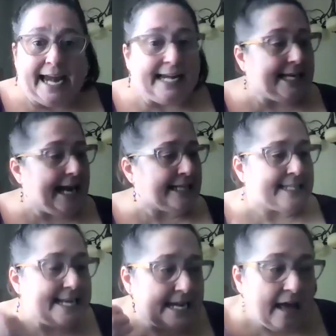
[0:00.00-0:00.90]
it has
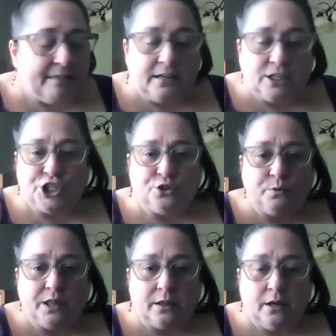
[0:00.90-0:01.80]
nothing to do
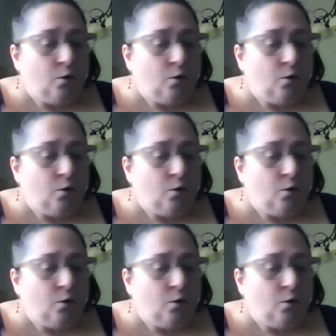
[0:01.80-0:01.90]
with